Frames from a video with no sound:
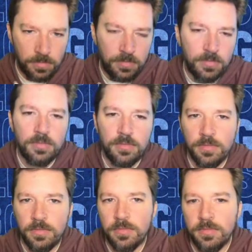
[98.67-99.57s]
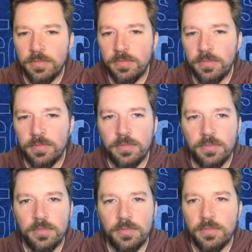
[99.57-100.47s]

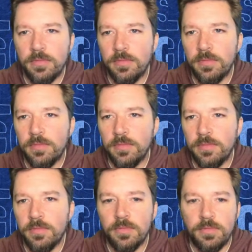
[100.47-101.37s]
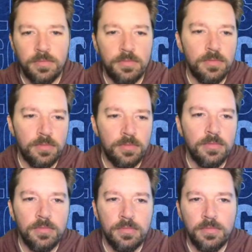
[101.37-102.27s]

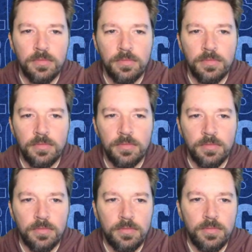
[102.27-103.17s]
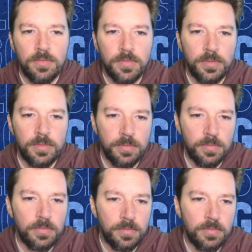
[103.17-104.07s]

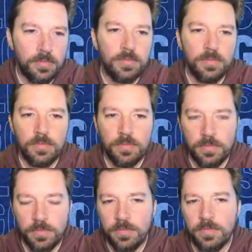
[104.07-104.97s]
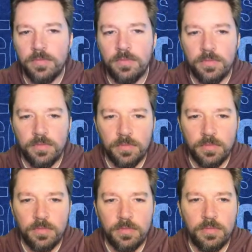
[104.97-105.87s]

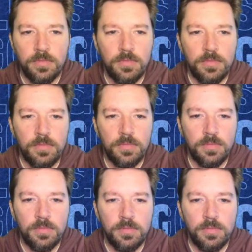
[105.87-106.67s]
The person shown says nothing.